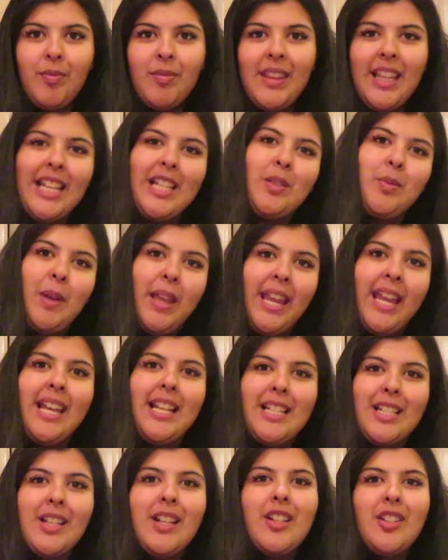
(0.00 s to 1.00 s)
this week
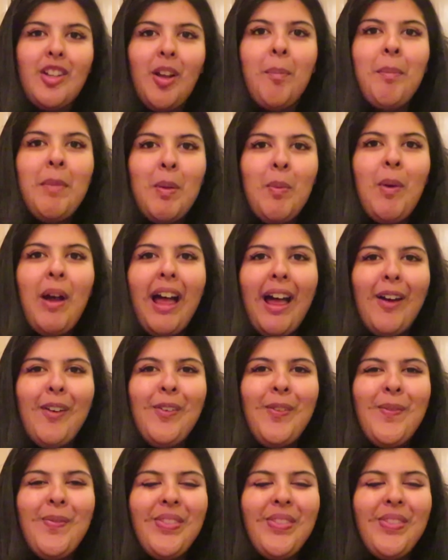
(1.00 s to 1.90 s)
it's done me well.